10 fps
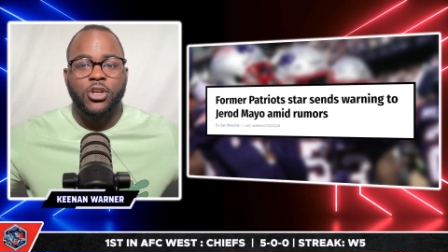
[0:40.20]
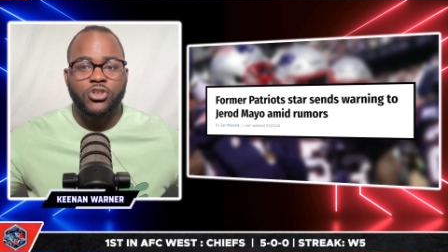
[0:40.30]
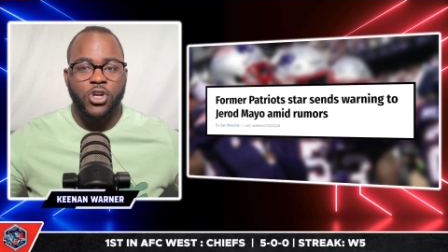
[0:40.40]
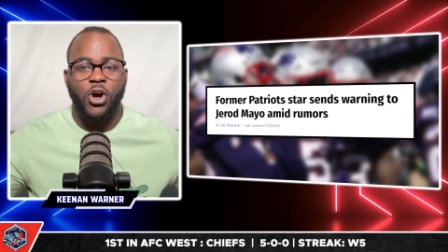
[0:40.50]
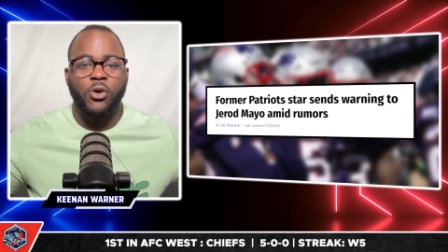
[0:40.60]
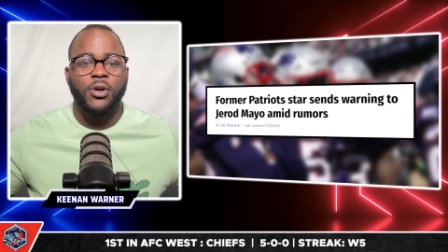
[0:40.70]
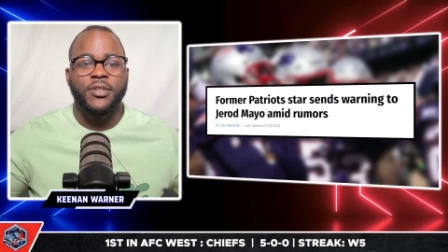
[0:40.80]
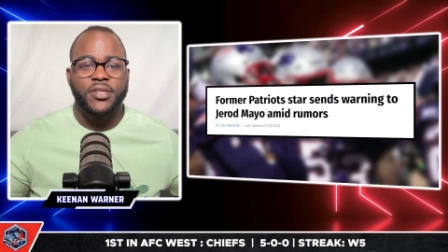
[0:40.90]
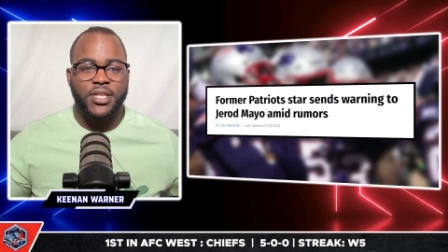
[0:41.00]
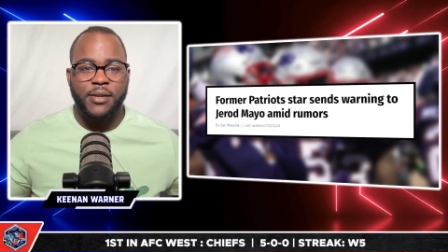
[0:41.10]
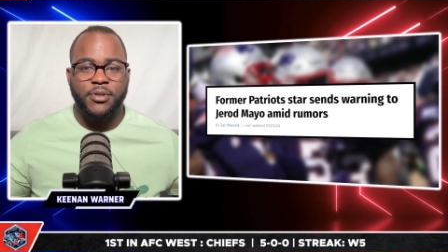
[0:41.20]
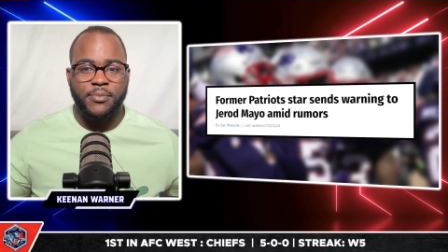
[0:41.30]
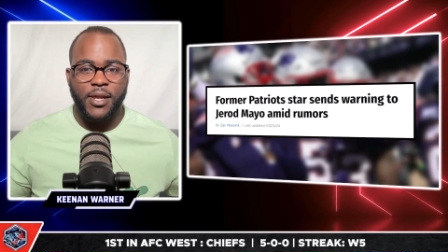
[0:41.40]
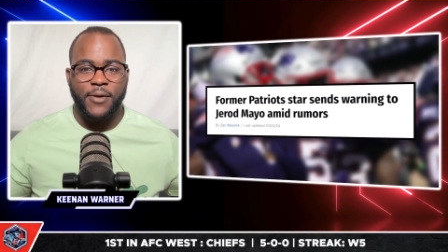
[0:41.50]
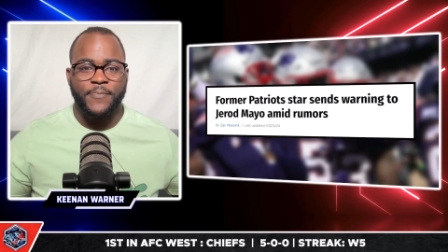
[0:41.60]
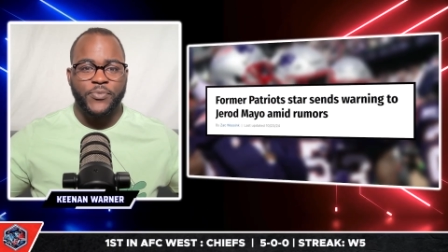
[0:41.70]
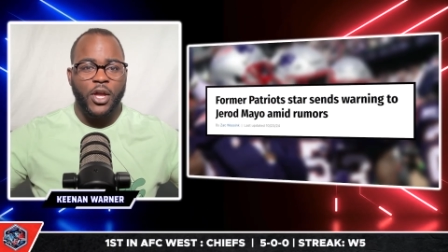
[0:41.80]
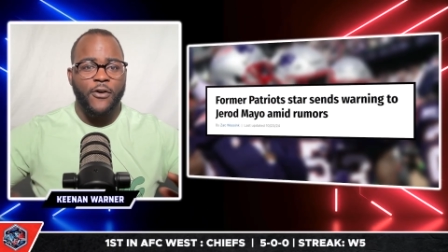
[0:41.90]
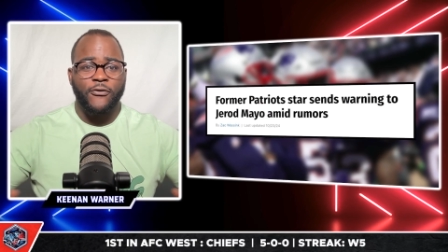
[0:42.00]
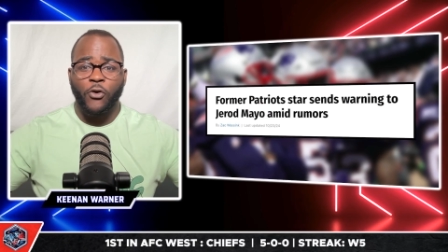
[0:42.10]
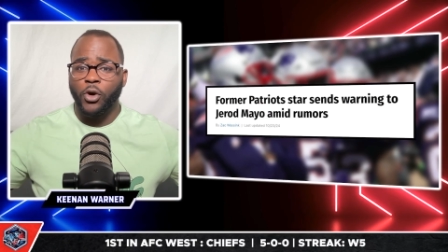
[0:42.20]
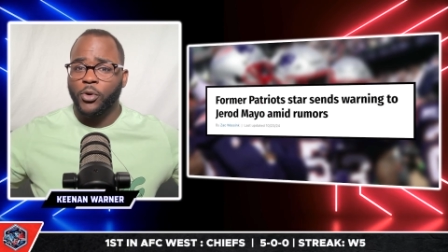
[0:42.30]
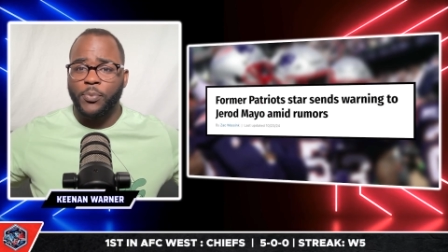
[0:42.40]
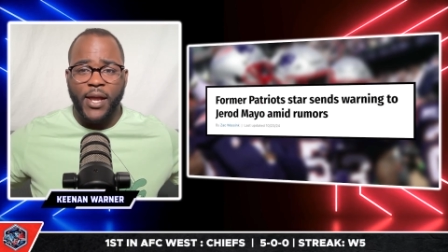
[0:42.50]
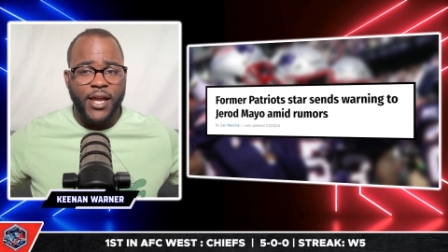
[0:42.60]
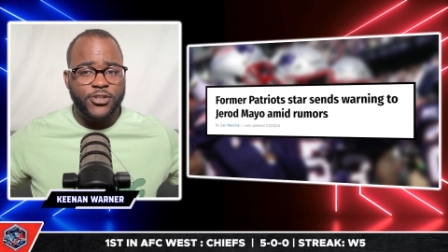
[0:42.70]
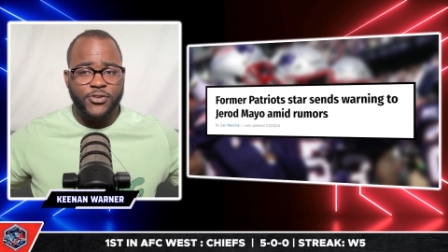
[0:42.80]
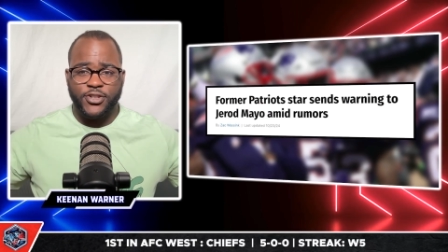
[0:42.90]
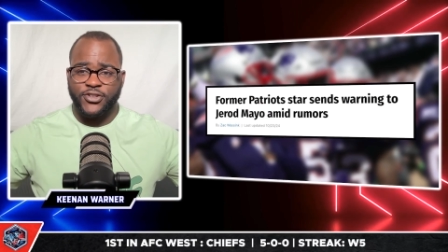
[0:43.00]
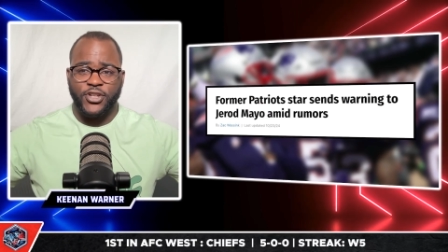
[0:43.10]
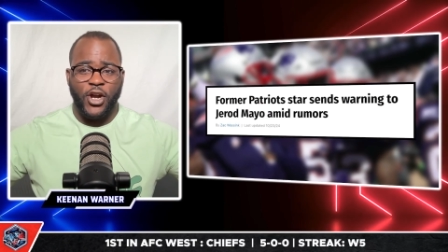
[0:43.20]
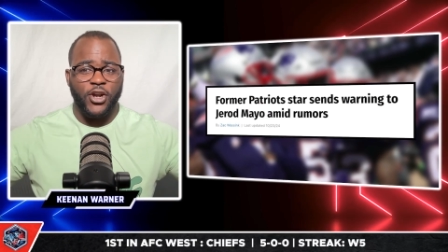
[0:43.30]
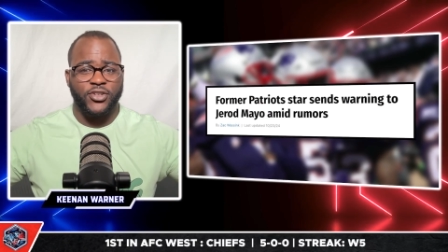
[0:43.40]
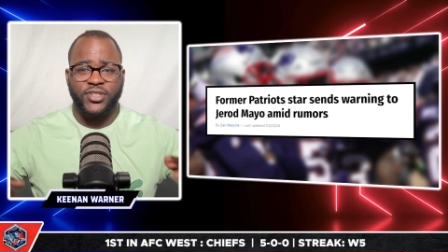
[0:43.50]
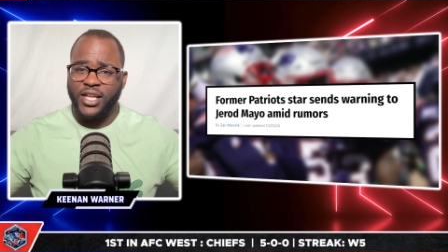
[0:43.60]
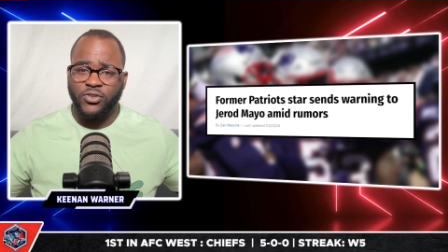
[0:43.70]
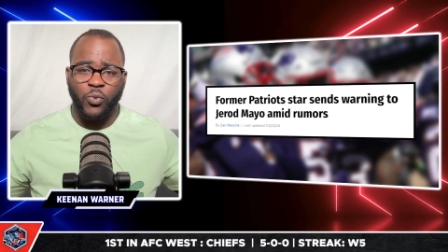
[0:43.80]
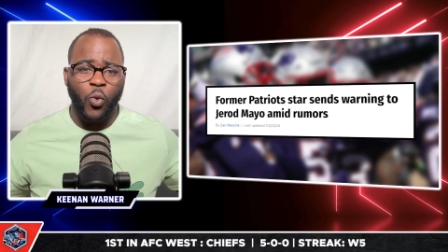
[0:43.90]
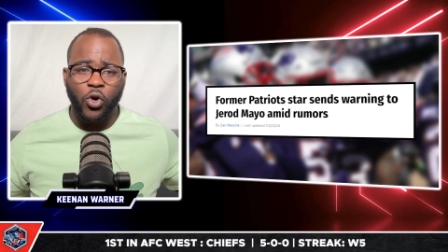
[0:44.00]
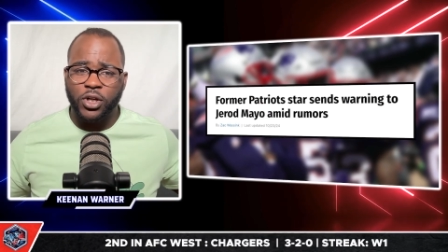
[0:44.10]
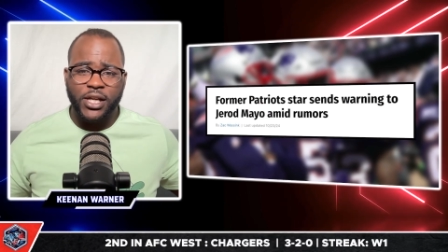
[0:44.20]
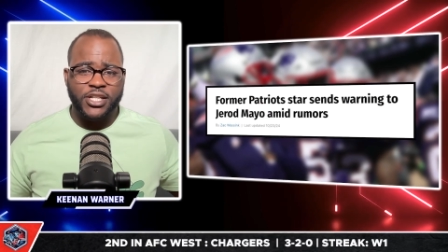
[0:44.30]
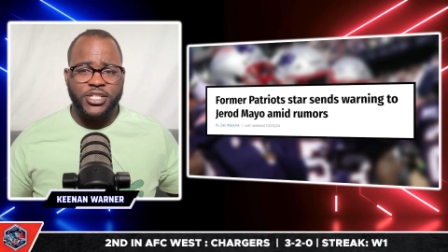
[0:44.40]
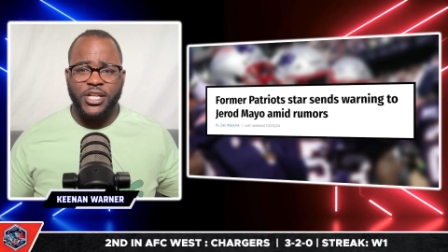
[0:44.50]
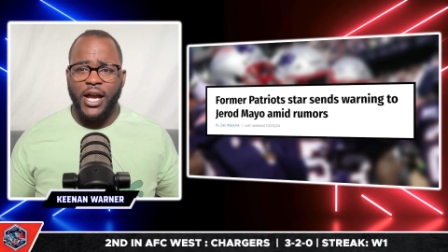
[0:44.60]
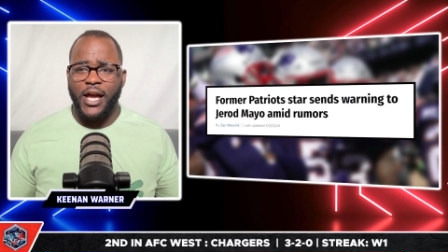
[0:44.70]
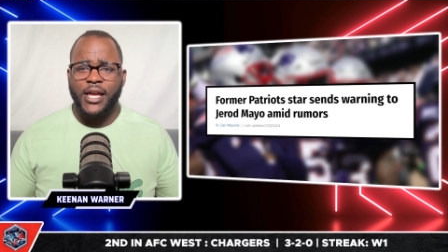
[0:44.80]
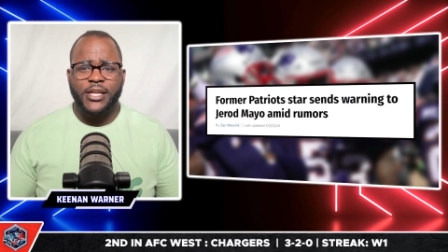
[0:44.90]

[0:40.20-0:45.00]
don't seem to be. Former Patriots star sends warning shot